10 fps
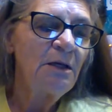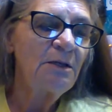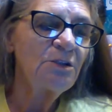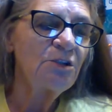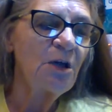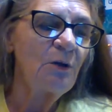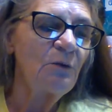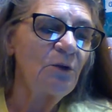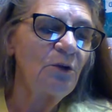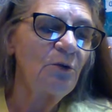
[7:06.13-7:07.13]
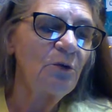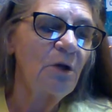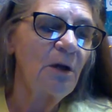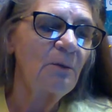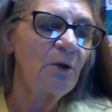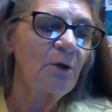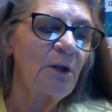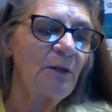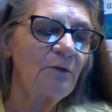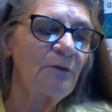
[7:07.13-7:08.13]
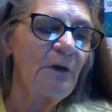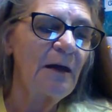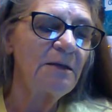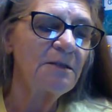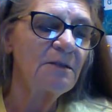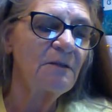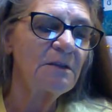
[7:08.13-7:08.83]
It showed the newcomer another phase of